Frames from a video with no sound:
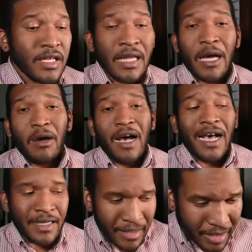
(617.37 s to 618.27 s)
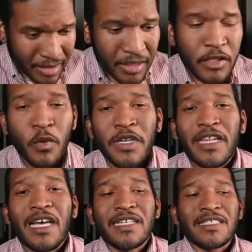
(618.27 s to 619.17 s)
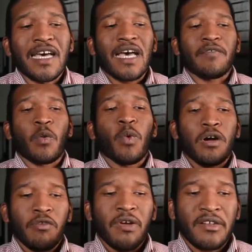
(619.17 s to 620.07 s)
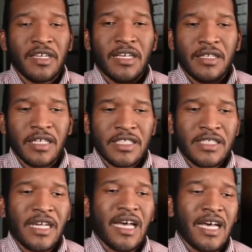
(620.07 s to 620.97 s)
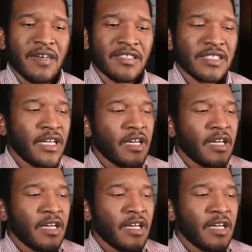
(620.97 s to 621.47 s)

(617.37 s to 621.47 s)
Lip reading: Now, ideally, you would like to have a well-rounded collection that has